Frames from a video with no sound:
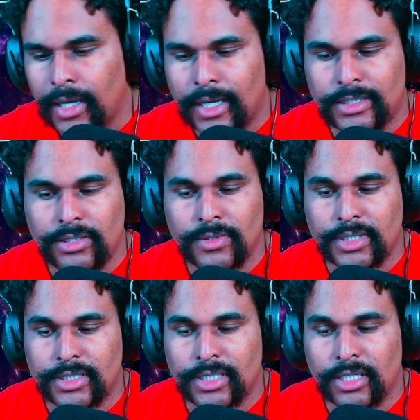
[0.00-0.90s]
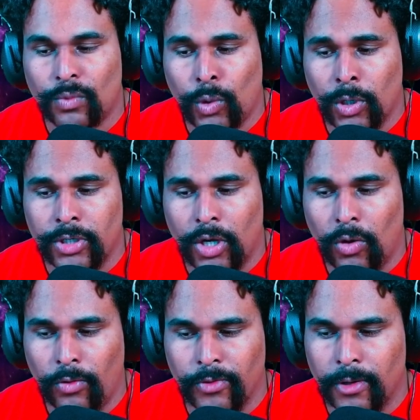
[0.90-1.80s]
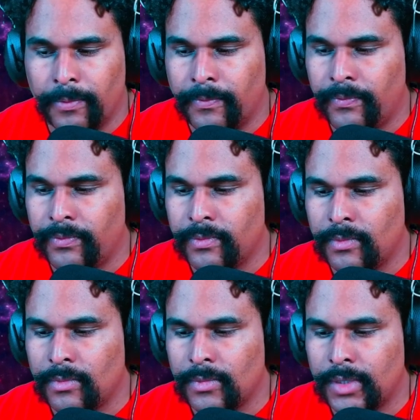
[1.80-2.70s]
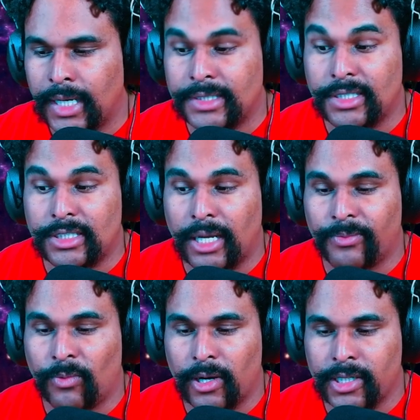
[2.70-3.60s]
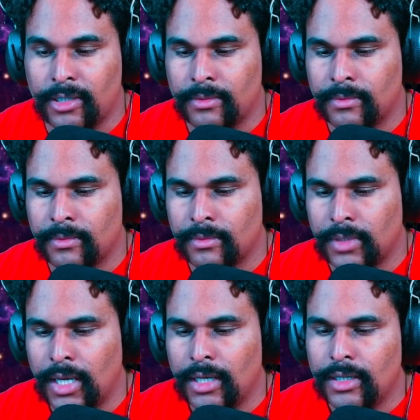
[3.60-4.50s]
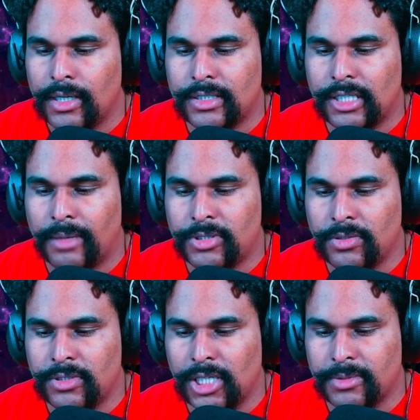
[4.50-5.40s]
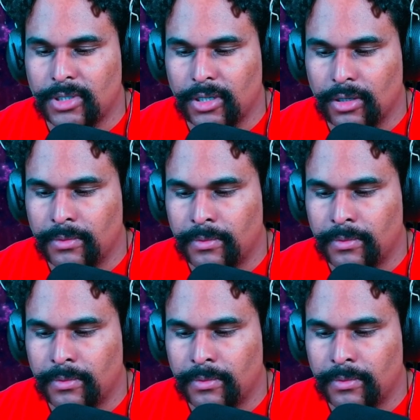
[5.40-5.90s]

As soon as I said the word, over, Cassie stopped walking. I stopped two steps later.